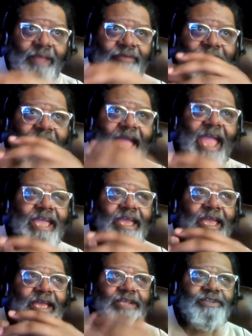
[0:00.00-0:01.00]
they
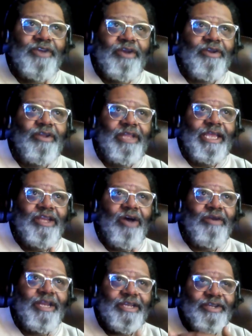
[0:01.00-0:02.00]
internally know
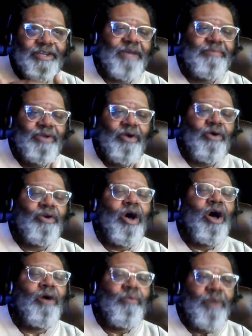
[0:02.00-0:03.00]
that there's something going
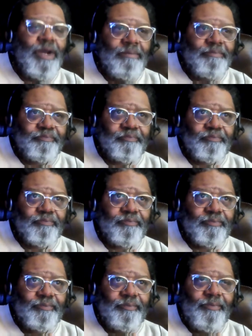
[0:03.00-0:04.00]
on with them.
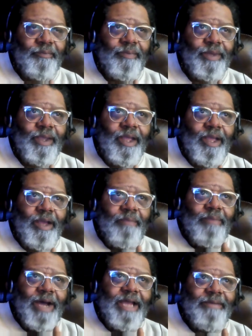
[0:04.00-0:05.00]

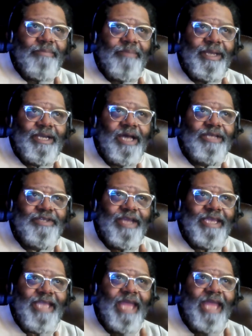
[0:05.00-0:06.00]
But because they
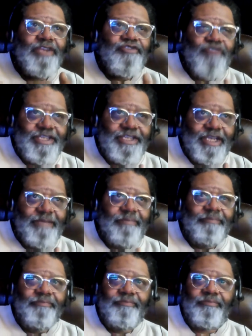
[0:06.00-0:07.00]
can't address it,
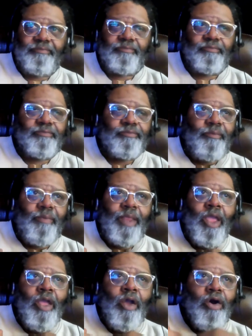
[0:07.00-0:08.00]

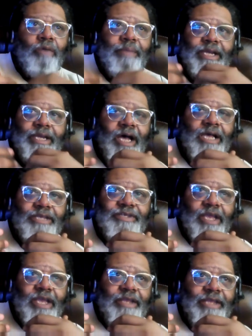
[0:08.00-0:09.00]
or because
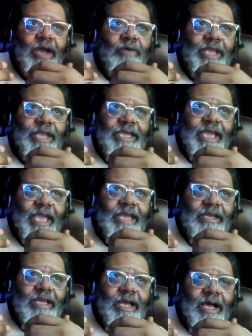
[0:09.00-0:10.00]
they only get
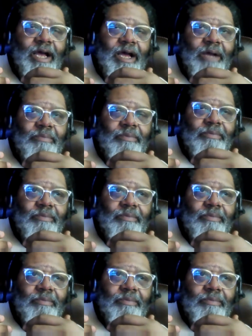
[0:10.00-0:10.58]
um,